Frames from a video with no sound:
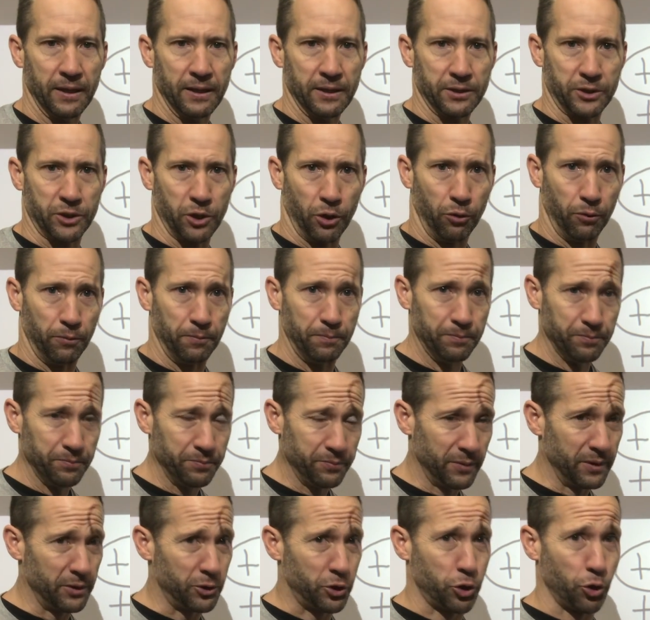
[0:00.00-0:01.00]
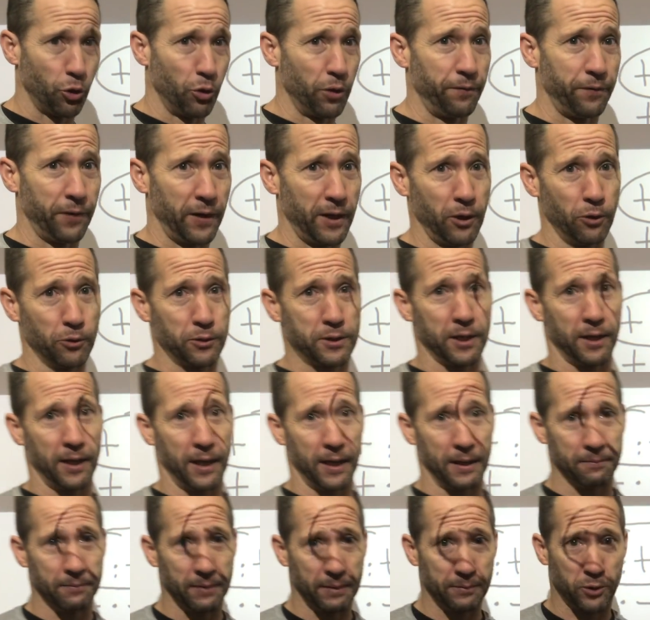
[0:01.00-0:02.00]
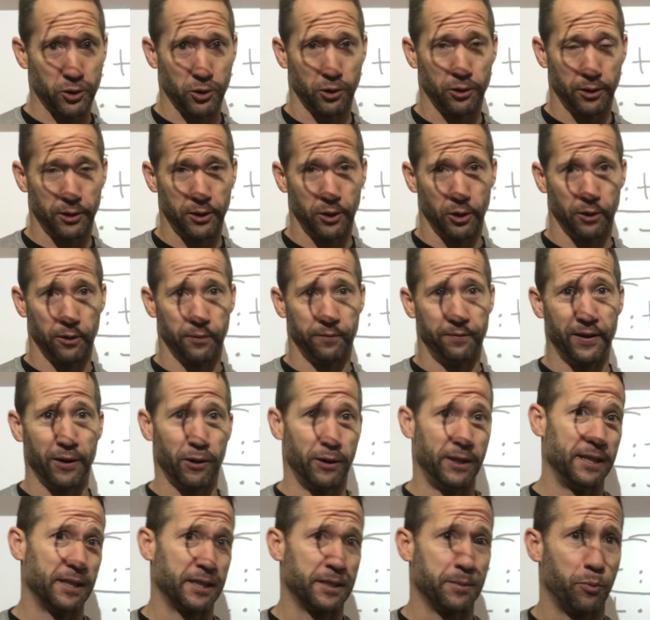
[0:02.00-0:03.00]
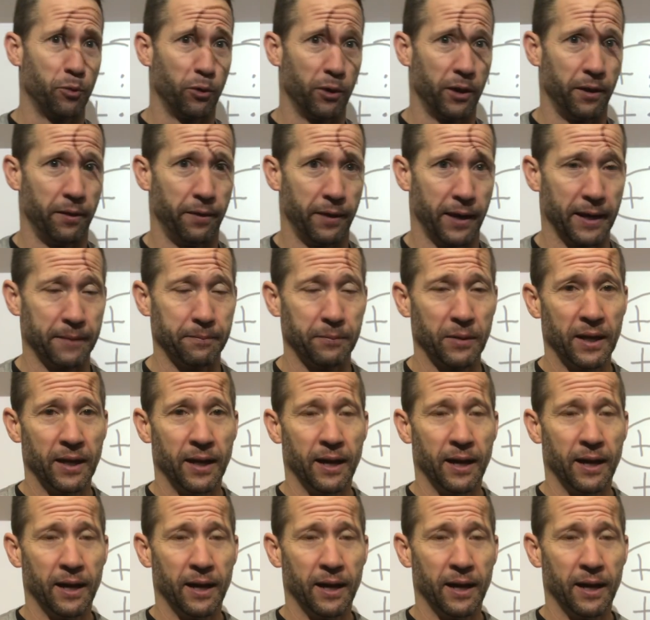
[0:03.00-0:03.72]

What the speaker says: So, short video today. I'm sure you're very disappointed in that.